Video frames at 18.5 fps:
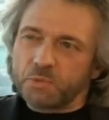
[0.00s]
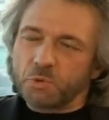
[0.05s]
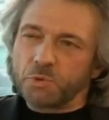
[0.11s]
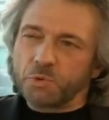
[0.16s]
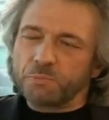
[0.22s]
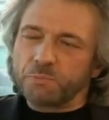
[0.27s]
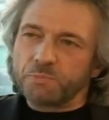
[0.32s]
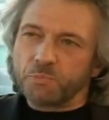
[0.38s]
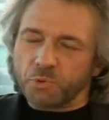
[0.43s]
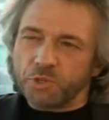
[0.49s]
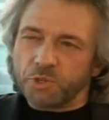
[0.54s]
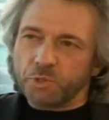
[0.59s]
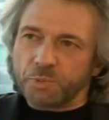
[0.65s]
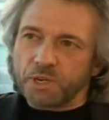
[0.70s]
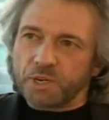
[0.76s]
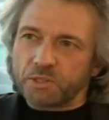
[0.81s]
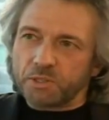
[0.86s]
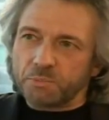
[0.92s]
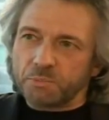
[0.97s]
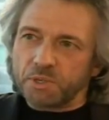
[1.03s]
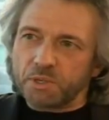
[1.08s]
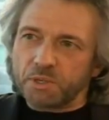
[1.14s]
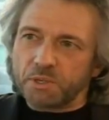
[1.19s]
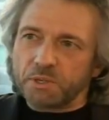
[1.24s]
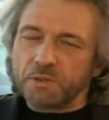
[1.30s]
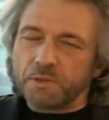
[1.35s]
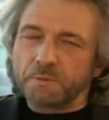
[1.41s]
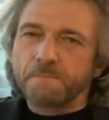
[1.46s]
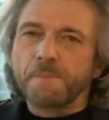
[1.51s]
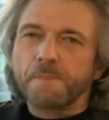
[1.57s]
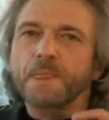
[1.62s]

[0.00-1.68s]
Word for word: re responsibility,